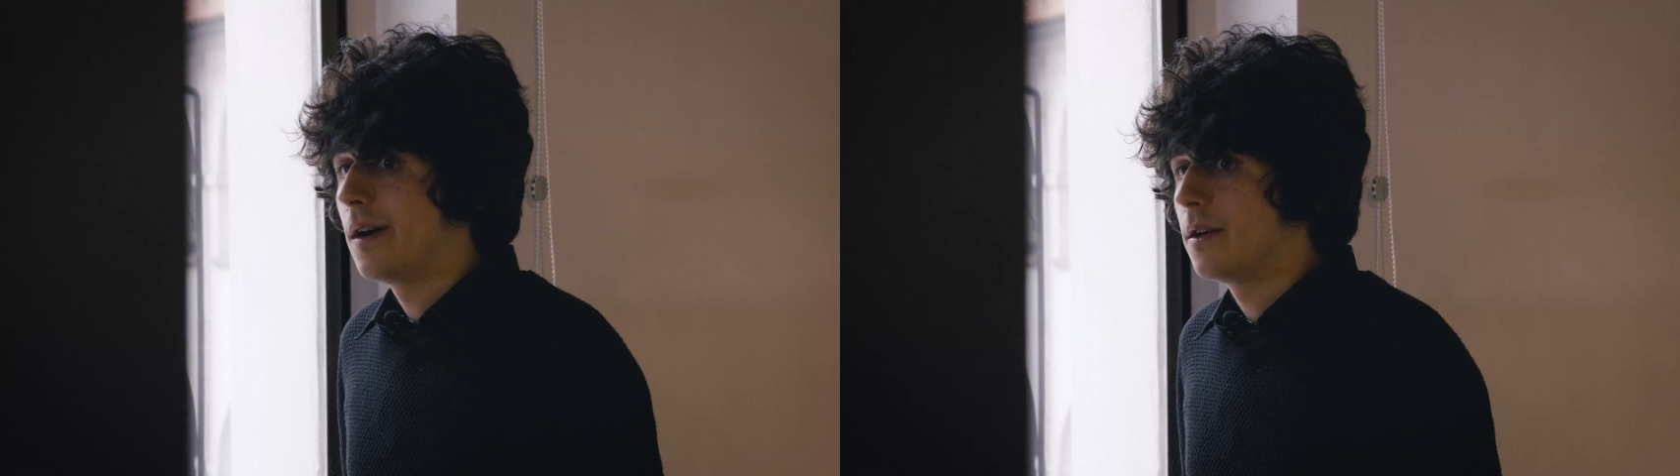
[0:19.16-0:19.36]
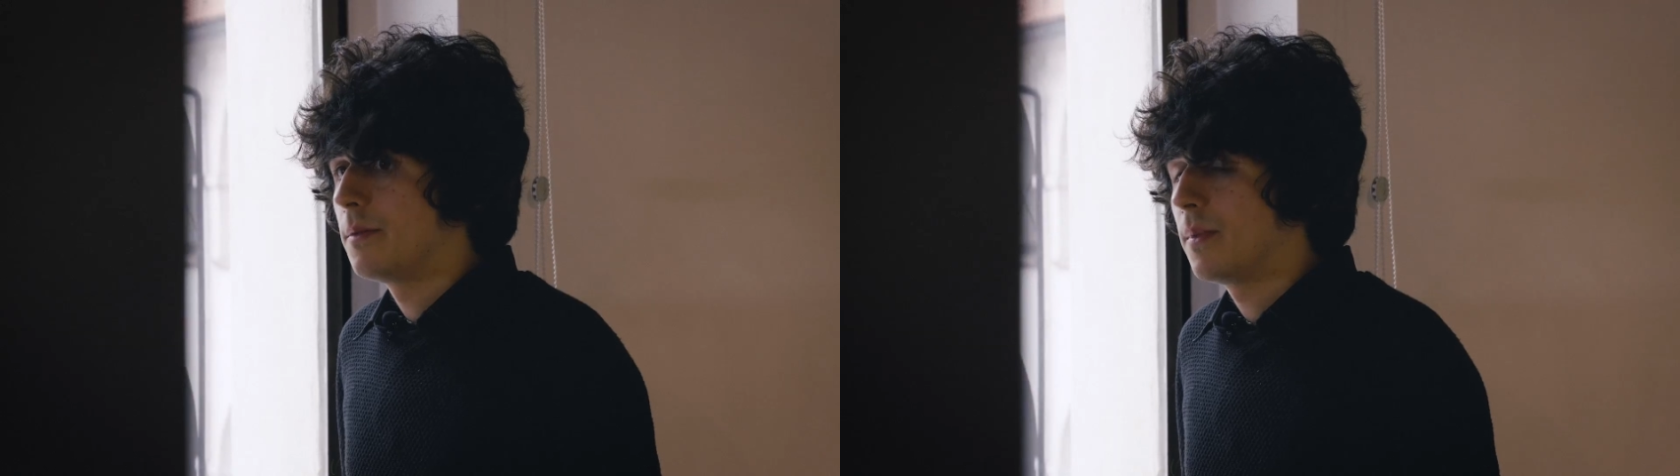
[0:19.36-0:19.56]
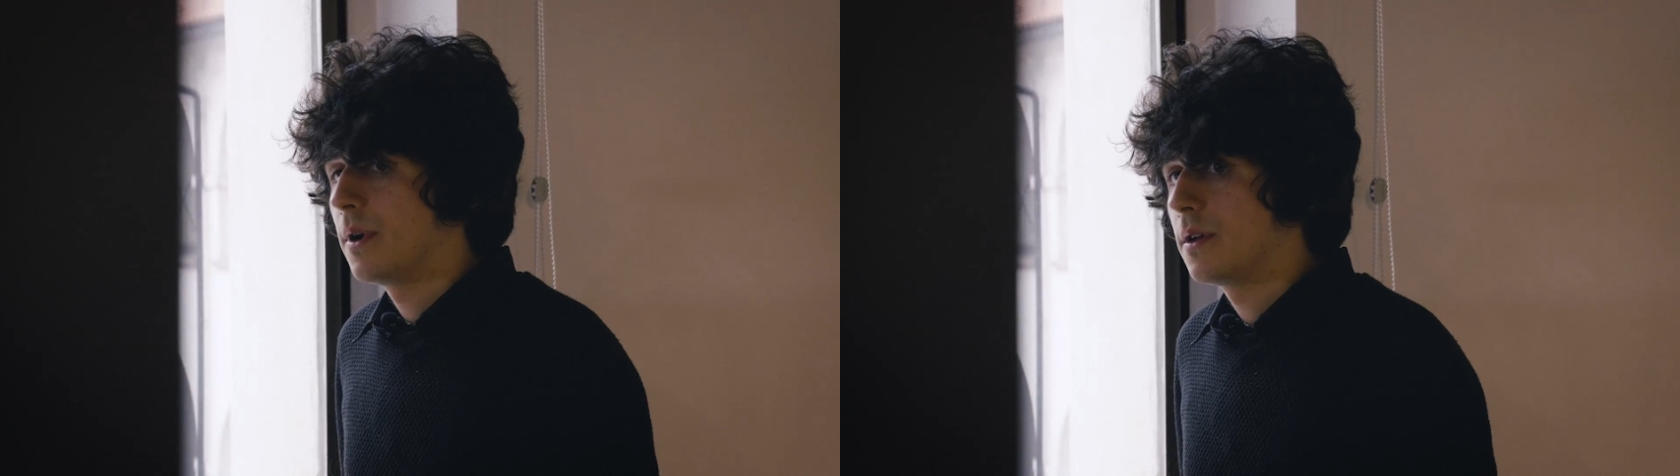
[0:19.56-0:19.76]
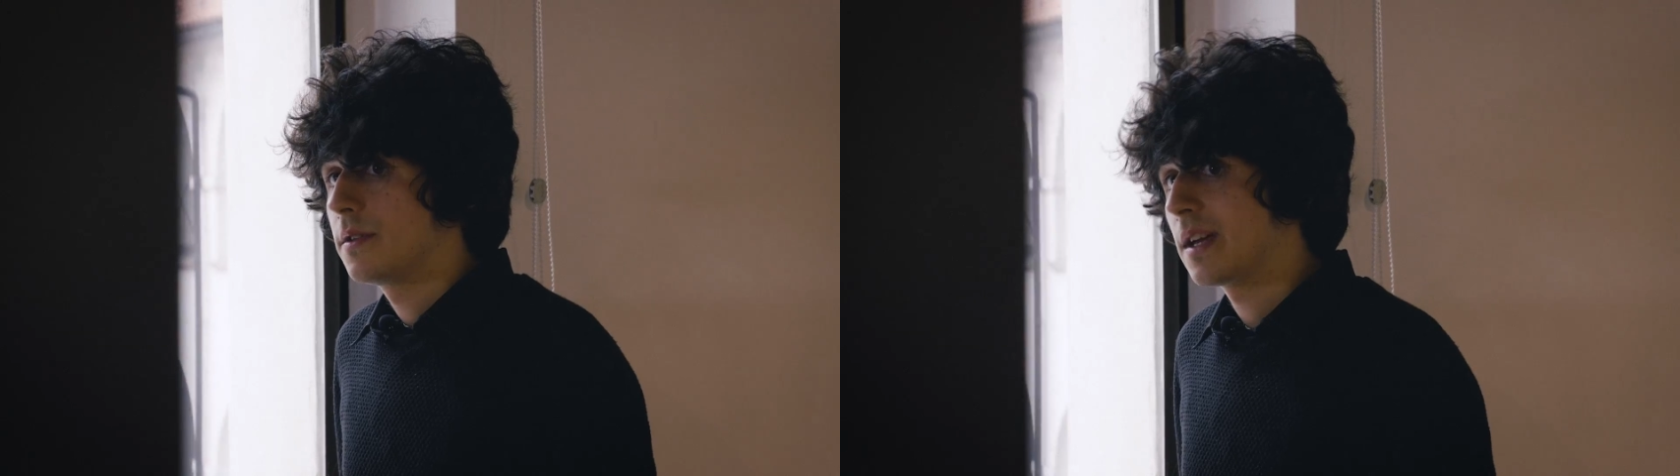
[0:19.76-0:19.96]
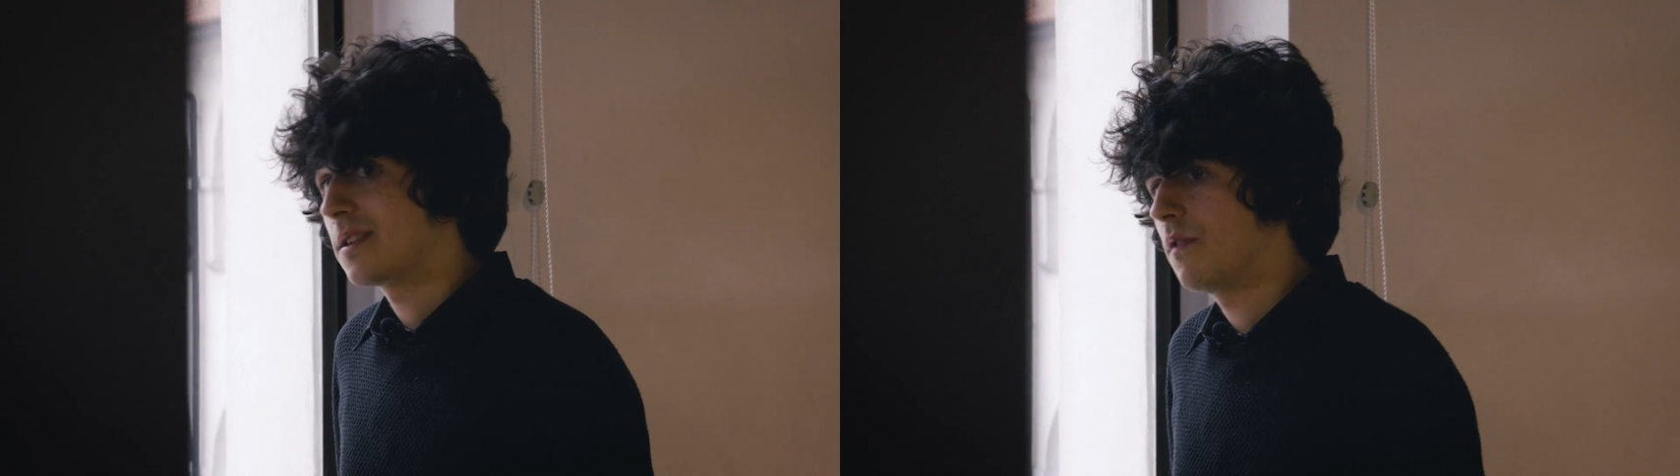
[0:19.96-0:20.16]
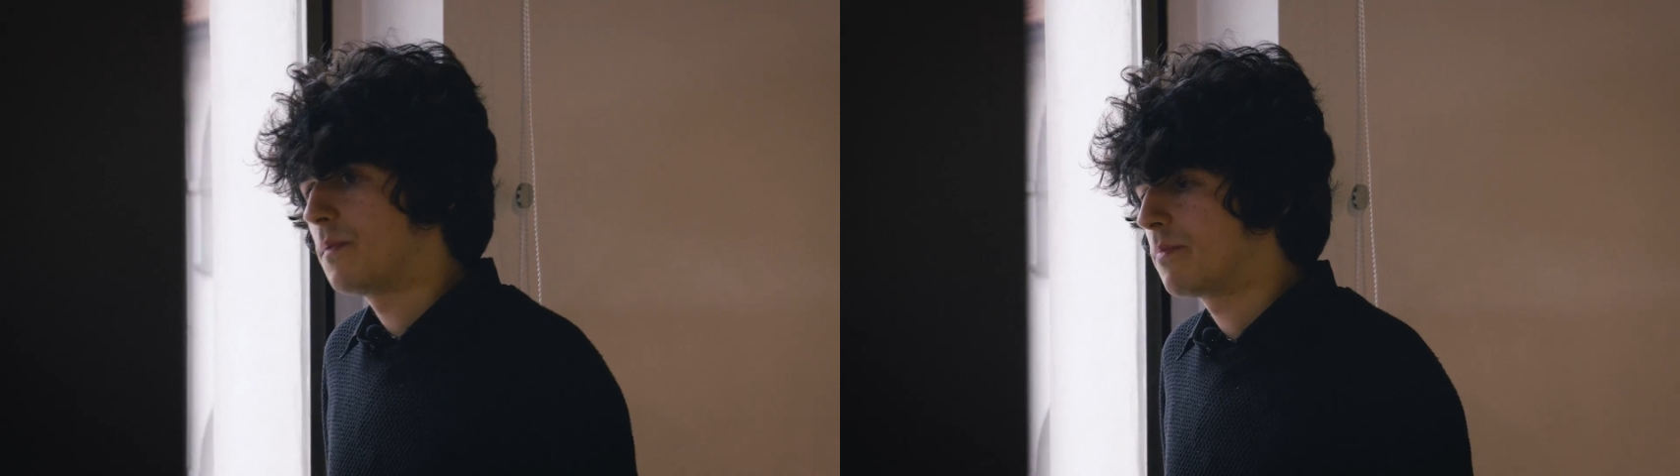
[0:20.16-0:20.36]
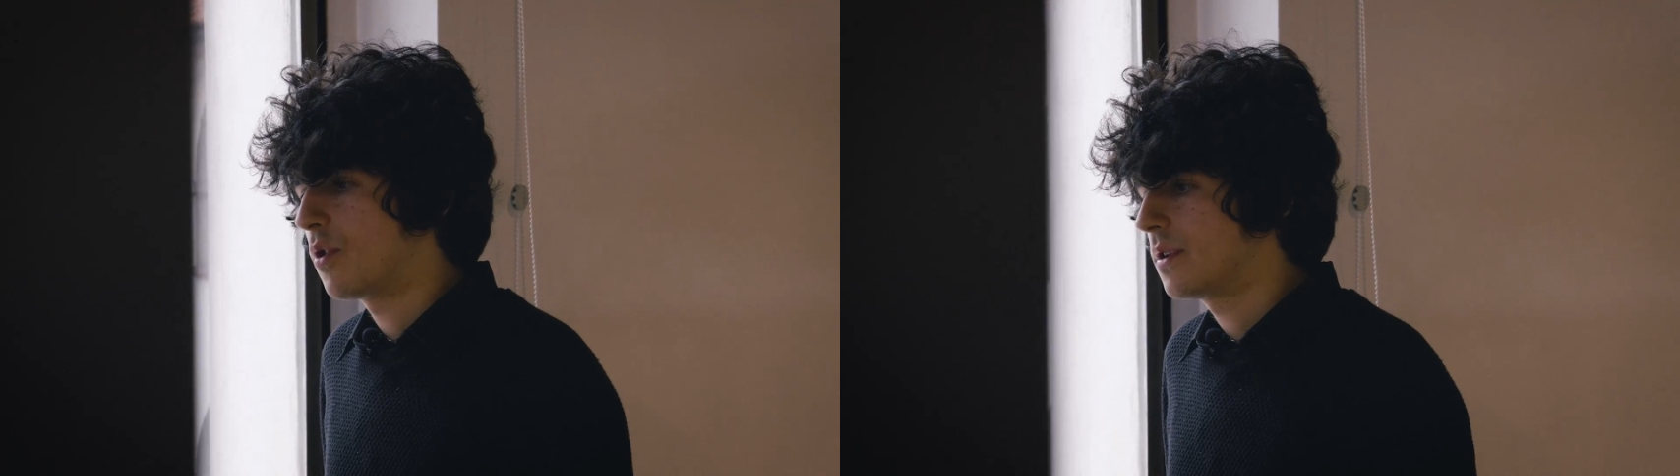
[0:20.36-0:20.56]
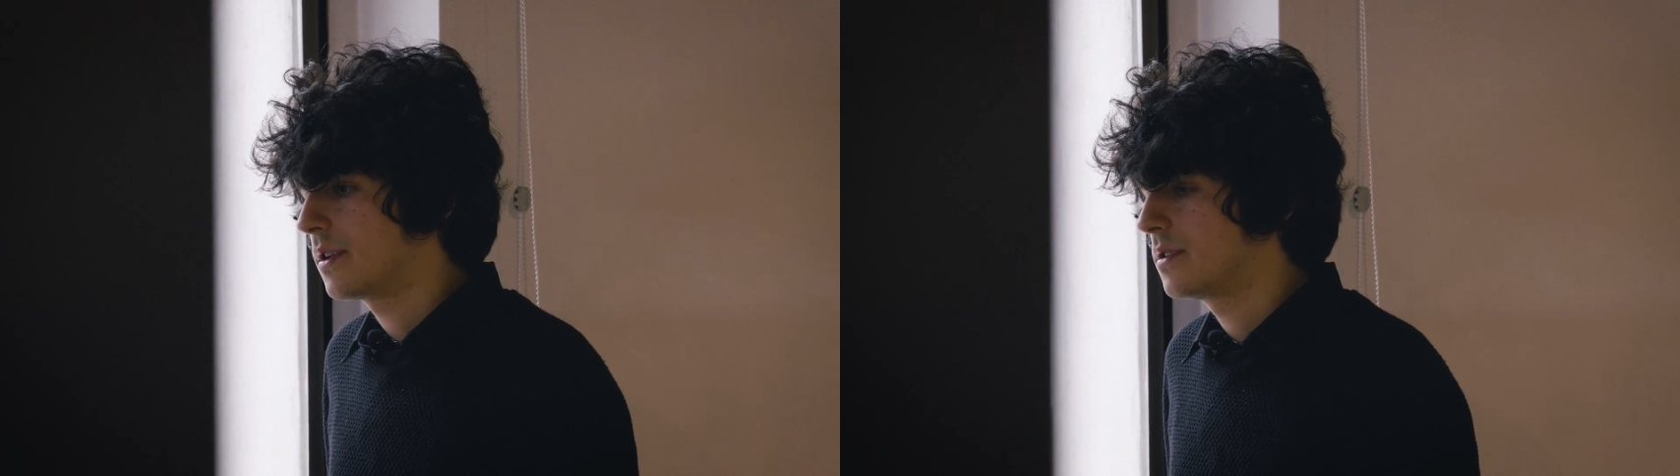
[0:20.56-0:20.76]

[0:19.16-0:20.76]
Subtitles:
The title of my project